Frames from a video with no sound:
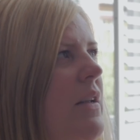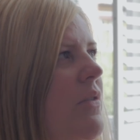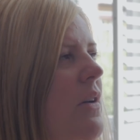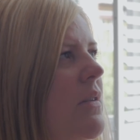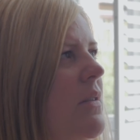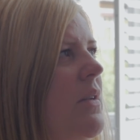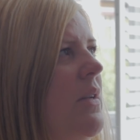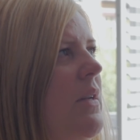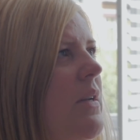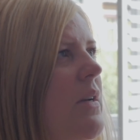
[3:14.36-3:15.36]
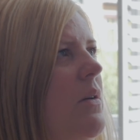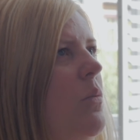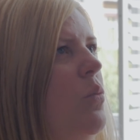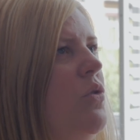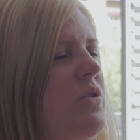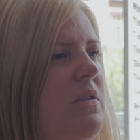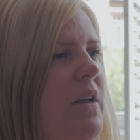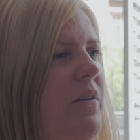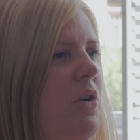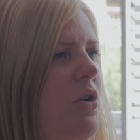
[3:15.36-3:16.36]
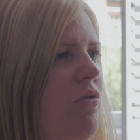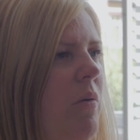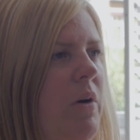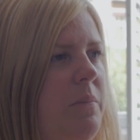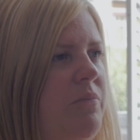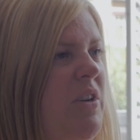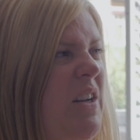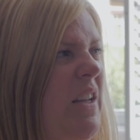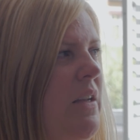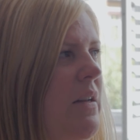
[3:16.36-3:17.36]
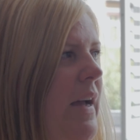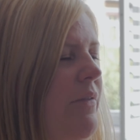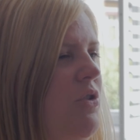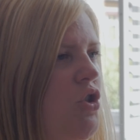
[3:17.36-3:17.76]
Olivia wasn't ever going to grow up, really, and have a